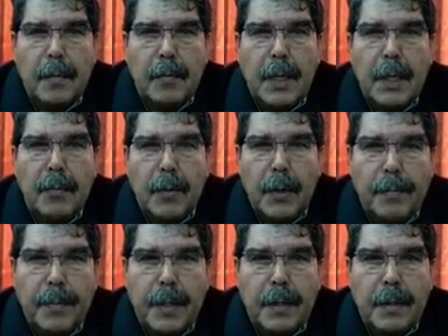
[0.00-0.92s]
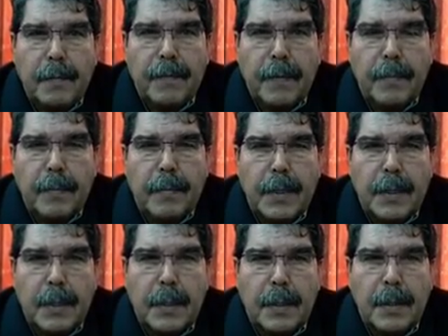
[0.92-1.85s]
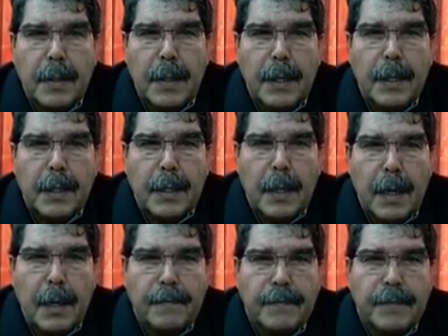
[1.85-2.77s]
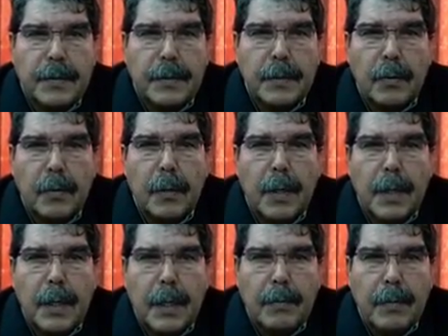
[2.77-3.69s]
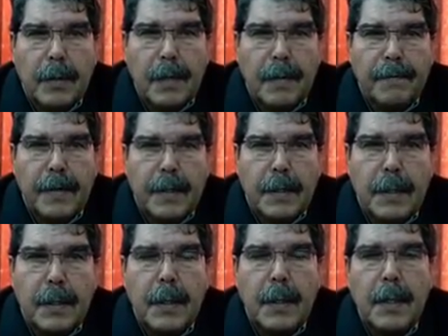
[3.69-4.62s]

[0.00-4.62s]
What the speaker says: by bombing from the aircrafts all around Afrin.